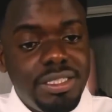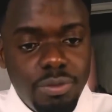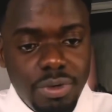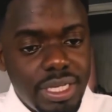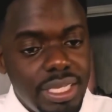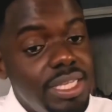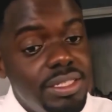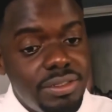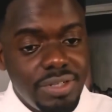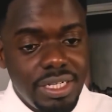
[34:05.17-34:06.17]
what
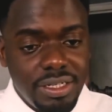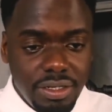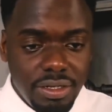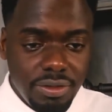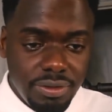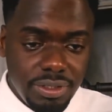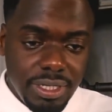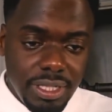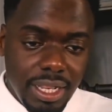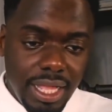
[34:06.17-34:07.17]
kids think, you know?
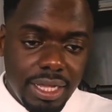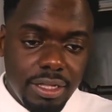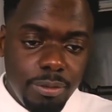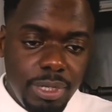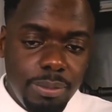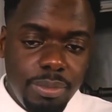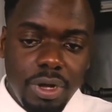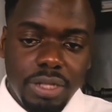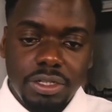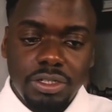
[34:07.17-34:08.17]
Like people
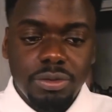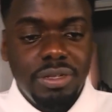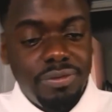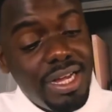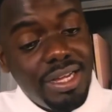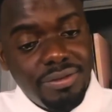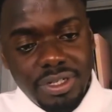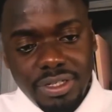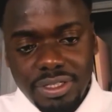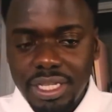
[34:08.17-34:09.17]
under 25, you know what
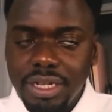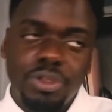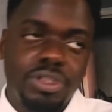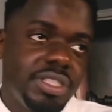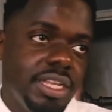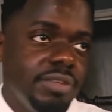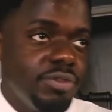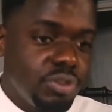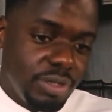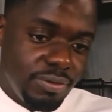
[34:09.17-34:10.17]
I'm saying? I'm not saying if
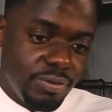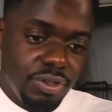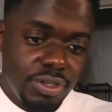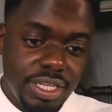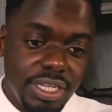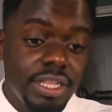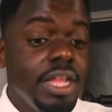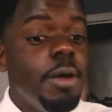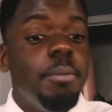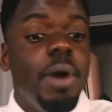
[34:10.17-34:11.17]
you're 24, you're a kid,
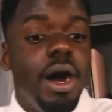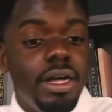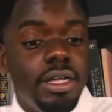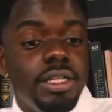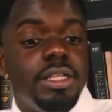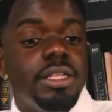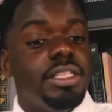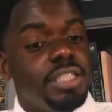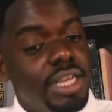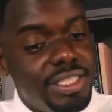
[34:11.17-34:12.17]
but
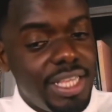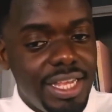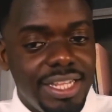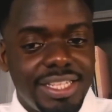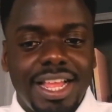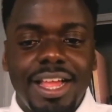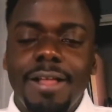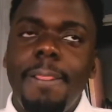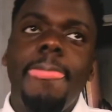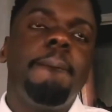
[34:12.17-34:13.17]
you know what I'm saying? It's
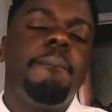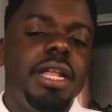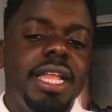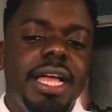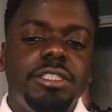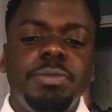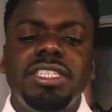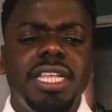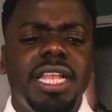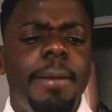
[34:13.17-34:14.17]
like, but like,
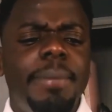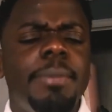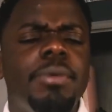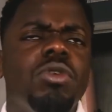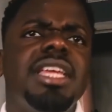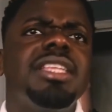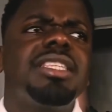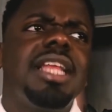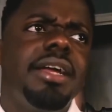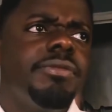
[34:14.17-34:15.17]
especially like kids,
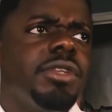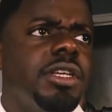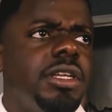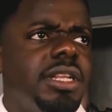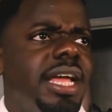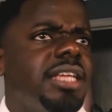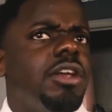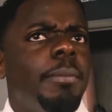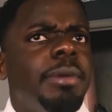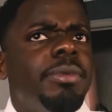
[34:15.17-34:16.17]
like
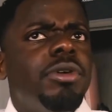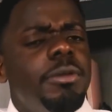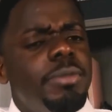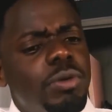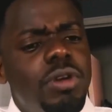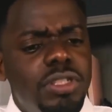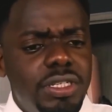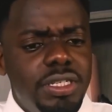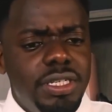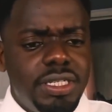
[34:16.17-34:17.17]
young people are going to be
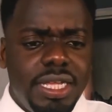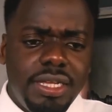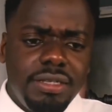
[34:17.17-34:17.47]
watching this, like